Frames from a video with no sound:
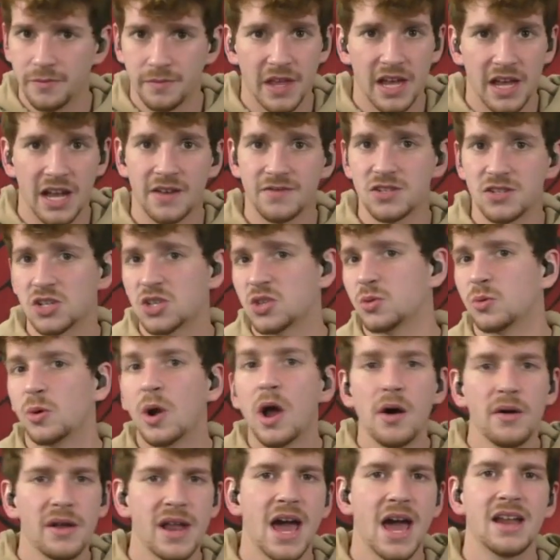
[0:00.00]
that I've just
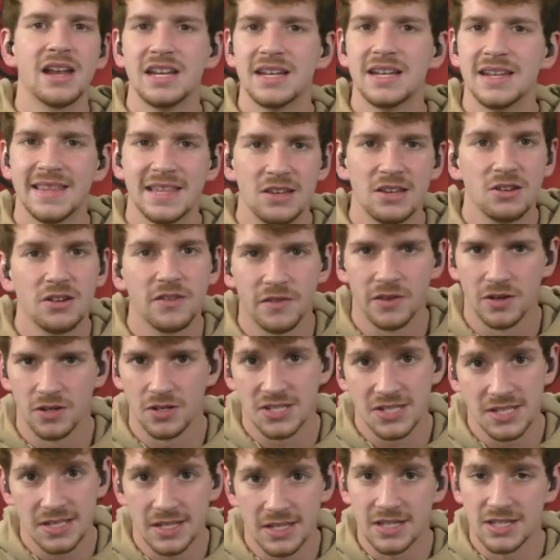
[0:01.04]
thrown out into the
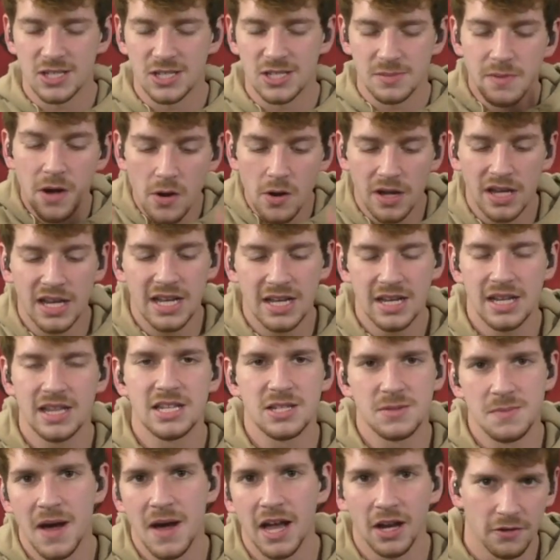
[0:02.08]
universe and spoken into
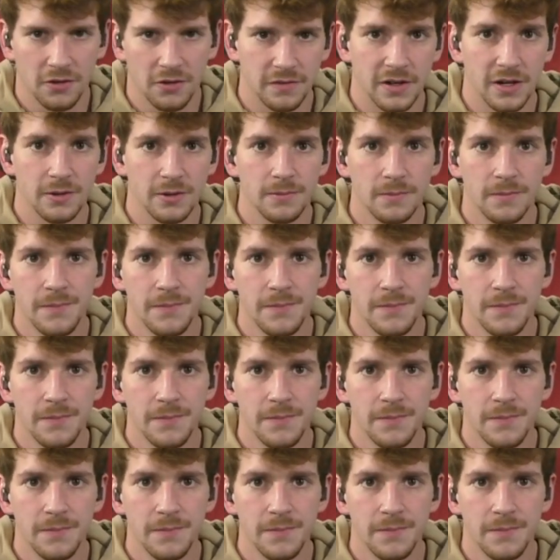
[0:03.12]
this microphone,